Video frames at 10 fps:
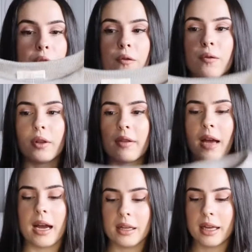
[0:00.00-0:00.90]
beautiful. It's
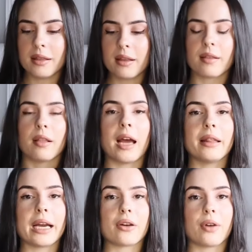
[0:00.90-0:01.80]
kind of like this
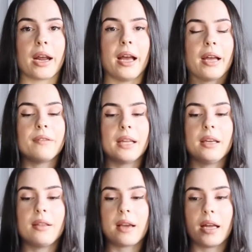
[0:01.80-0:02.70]
lilac gray. I feel like
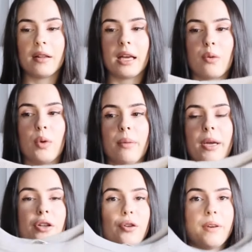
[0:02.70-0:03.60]
it's kind of like one of
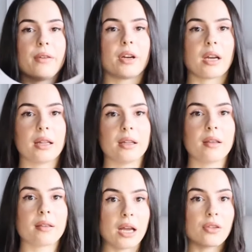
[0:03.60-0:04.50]
my new favorite
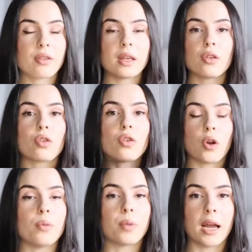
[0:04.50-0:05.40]
colors. I just think it's
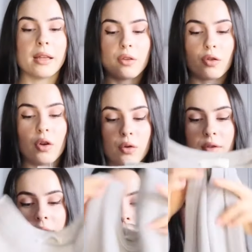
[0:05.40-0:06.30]
so bright and so
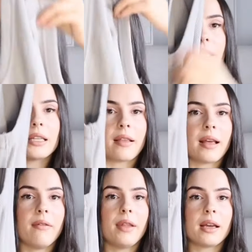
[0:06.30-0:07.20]
stunning. And it does
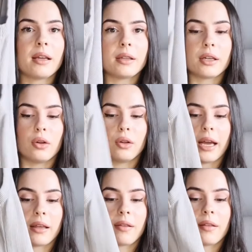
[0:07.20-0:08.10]
have like a little
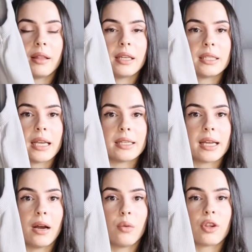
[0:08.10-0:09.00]
like slit
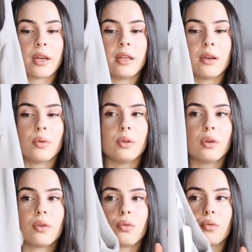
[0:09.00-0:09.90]
detail, which I think will
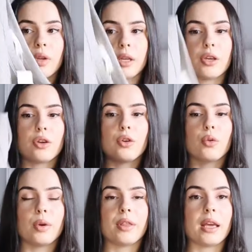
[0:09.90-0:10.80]
look really
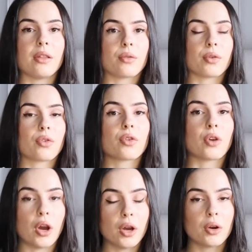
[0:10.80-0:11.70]
cute with either a
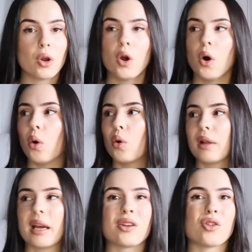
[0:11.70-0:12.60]
skirt or
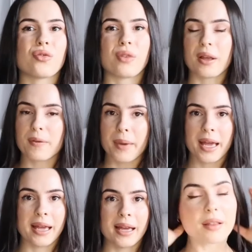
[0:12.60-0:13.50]
like dress
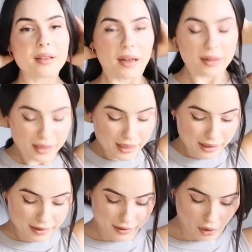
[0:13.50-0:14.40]
pants. This color
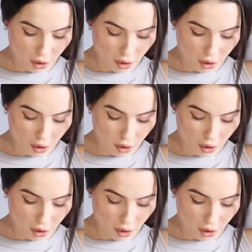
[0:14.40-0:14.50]
is